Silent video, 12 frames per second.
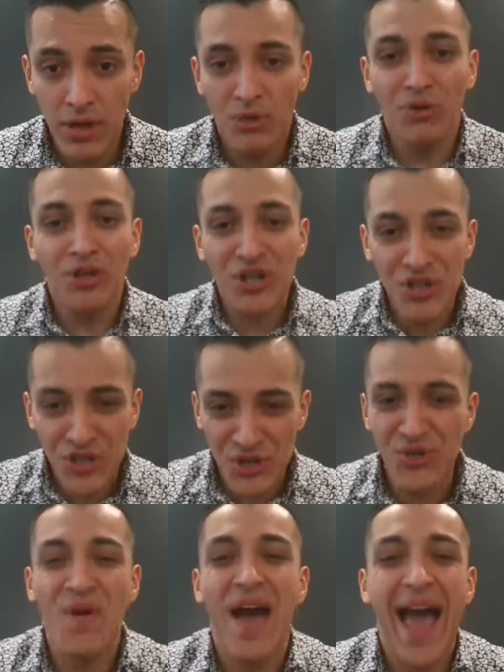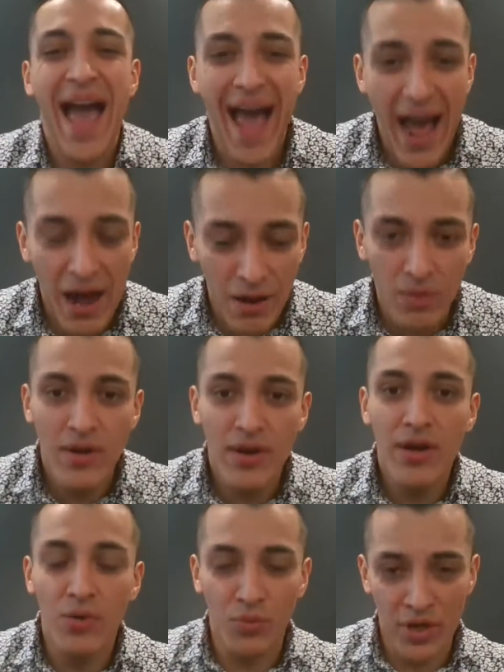We're going to show you how
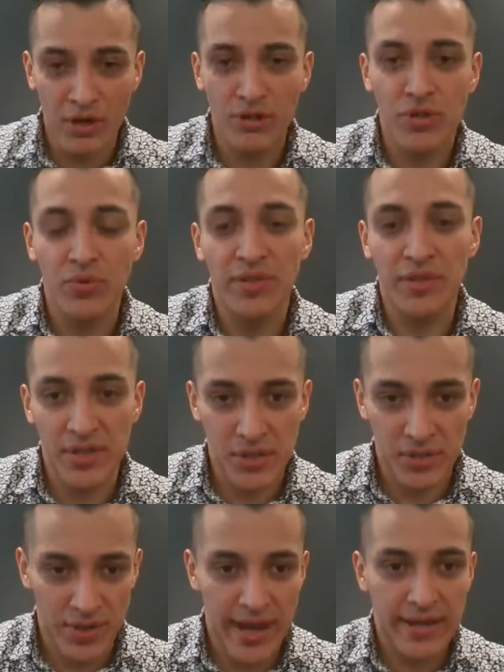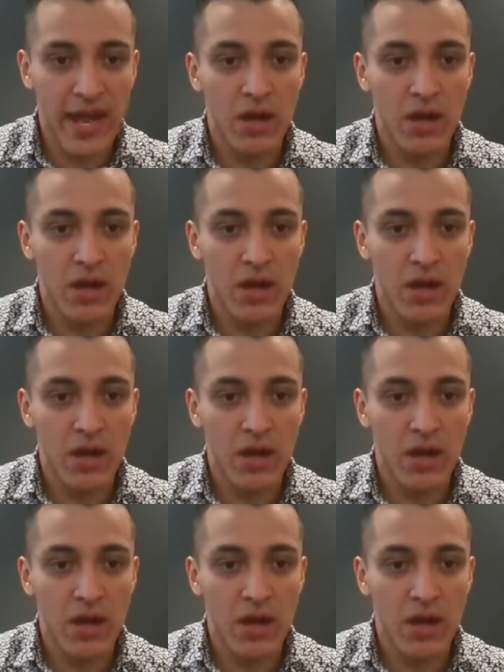we are doing this today.